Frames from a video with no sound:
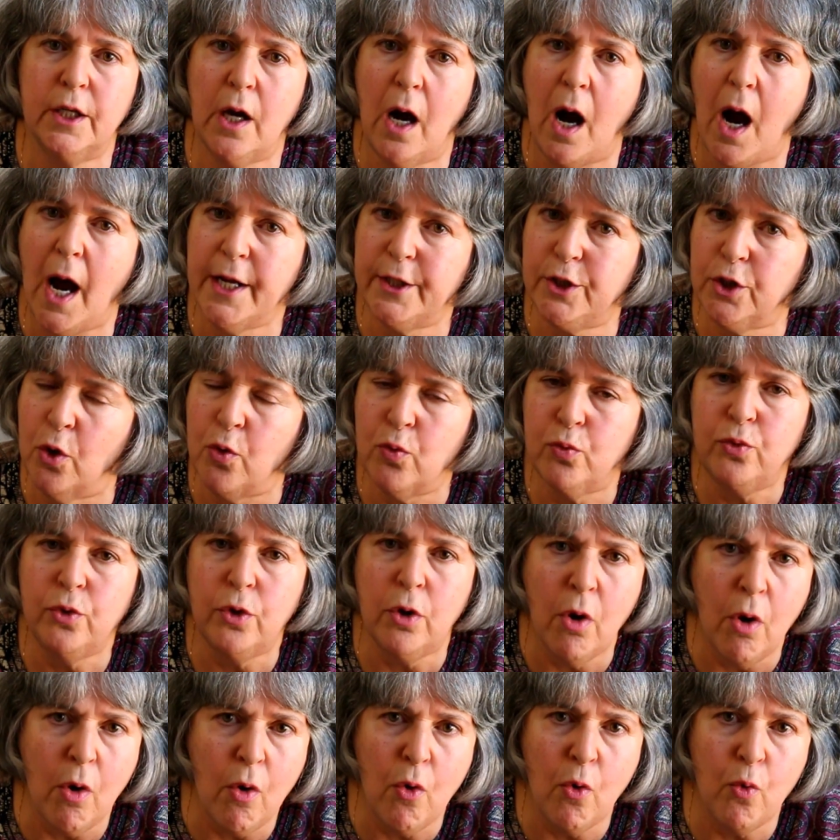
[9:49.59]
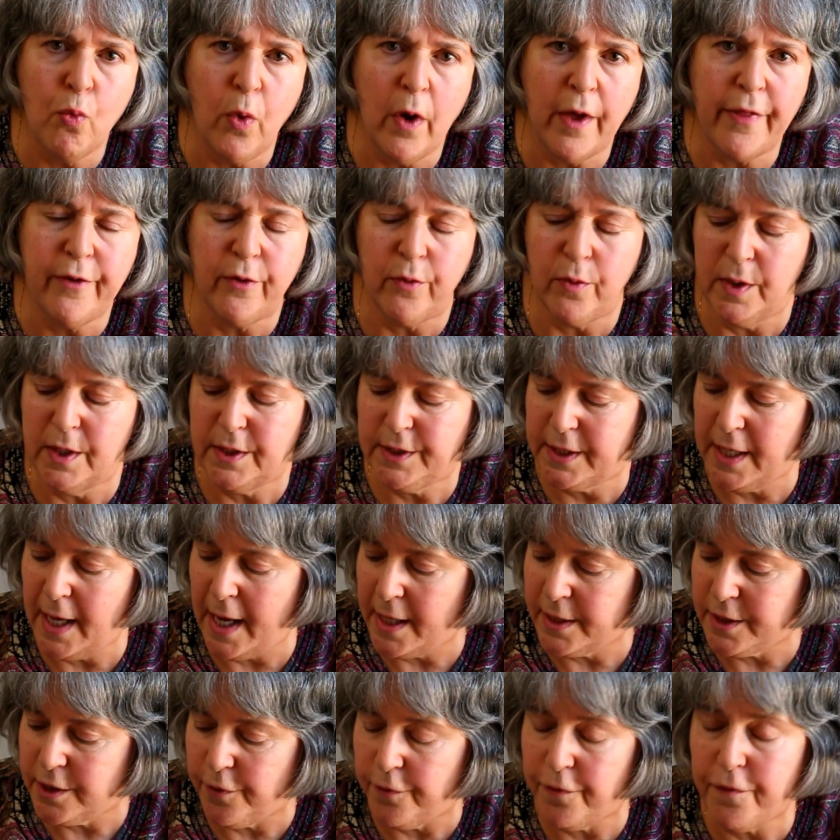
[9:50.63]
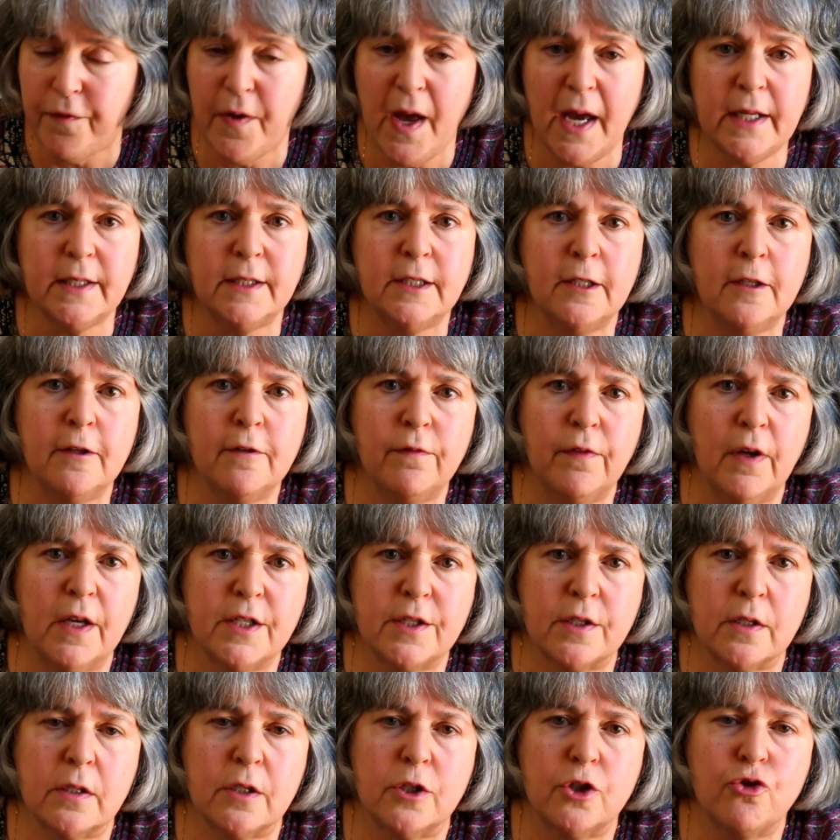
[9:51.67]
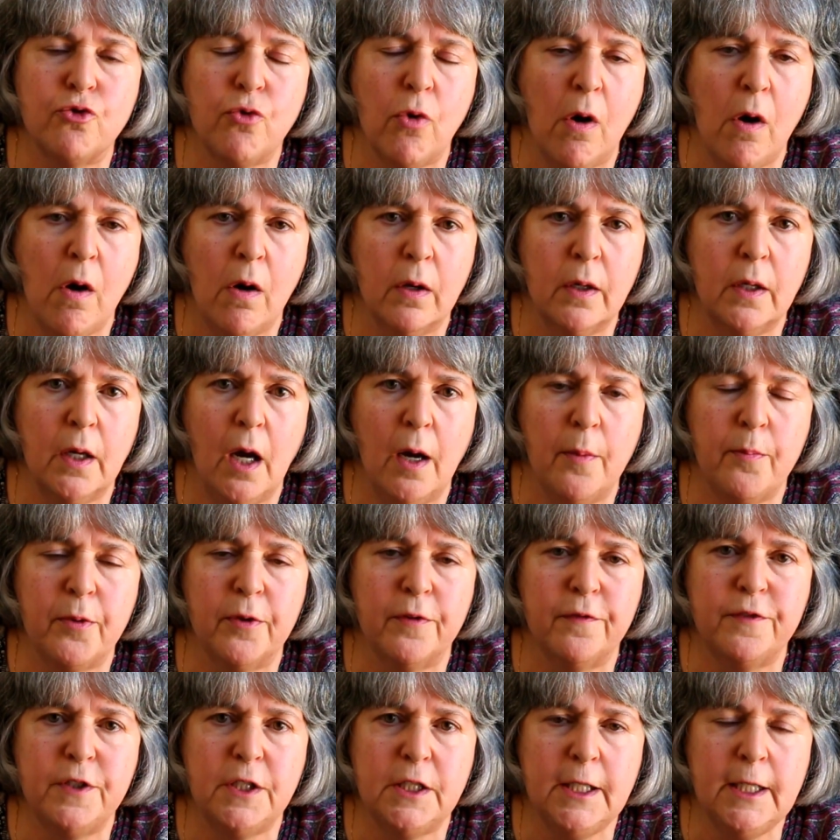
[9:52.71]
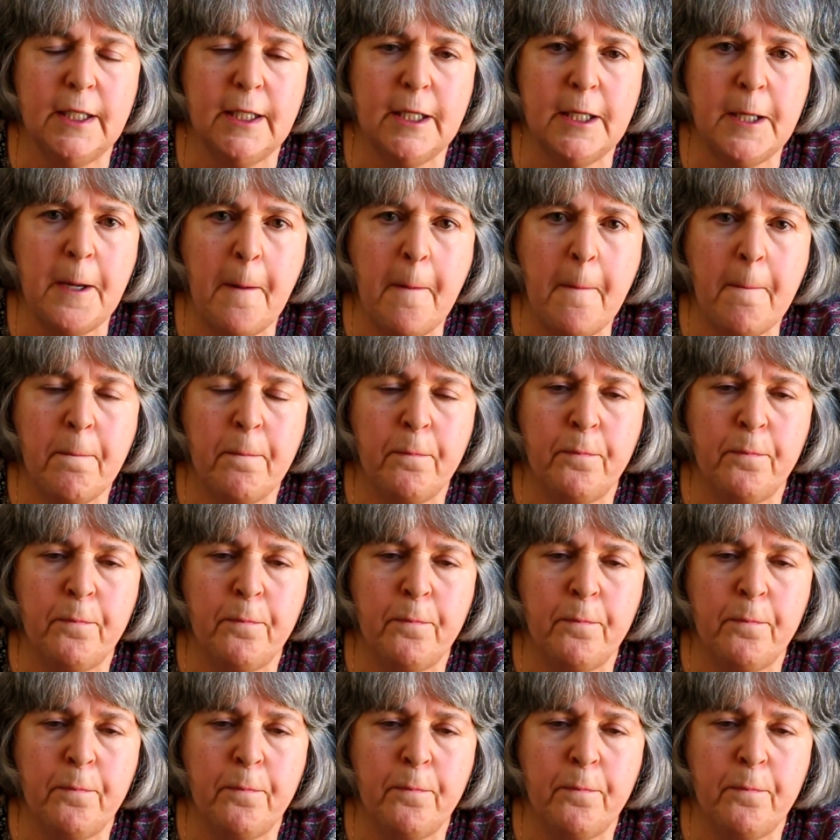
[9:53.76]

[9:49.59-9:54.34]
I don't know whether it's as effective as a strong cup of tea,